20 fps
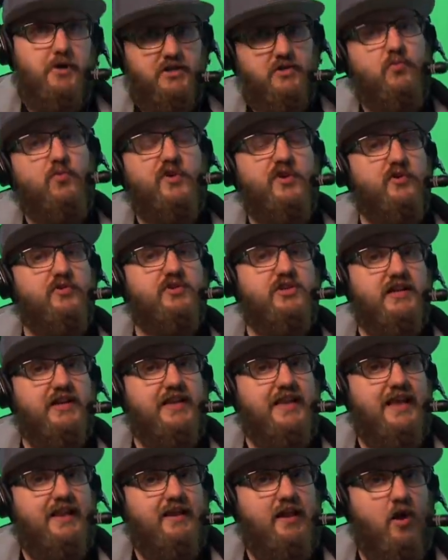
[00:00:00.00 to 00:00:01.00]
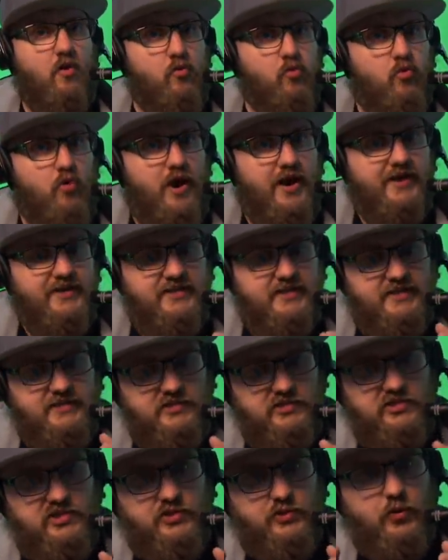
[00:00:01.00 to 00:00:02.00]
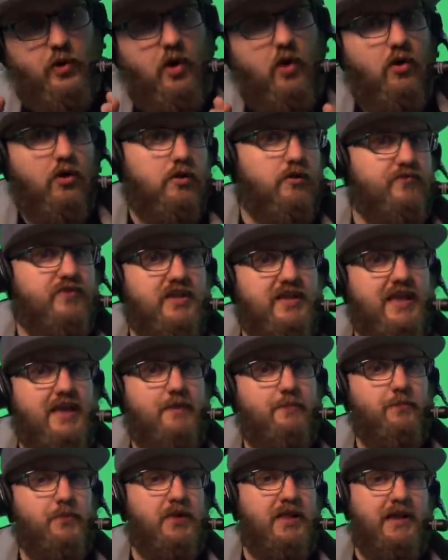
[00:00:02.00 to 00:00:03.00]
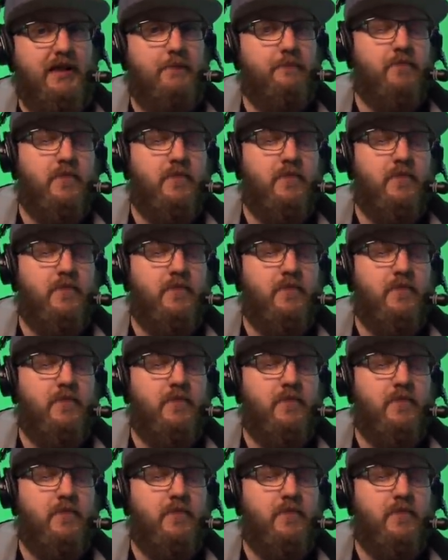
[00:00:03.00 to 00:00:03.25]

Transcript: but we're not going to get right into all of the gameplay.